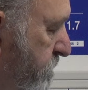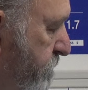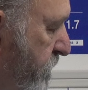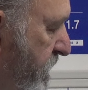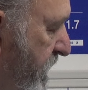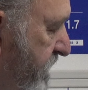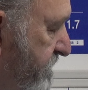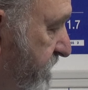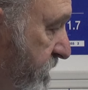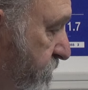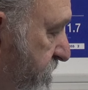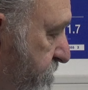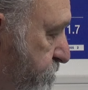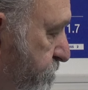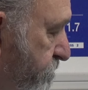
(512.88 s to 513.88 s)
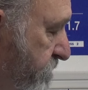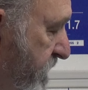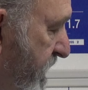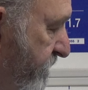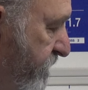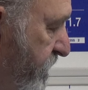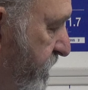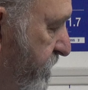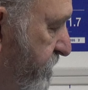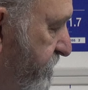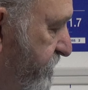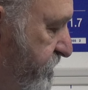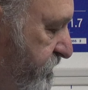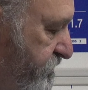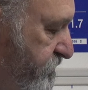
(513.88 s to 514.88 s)
price. And it was never
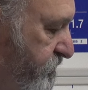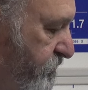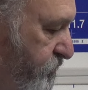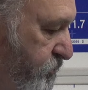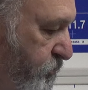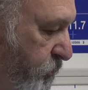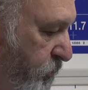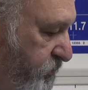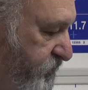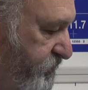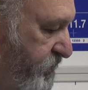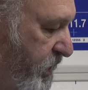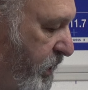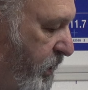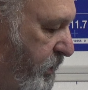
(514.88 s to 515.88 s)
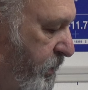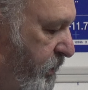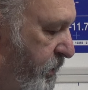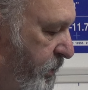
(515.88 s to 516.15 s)
used, just new old stock.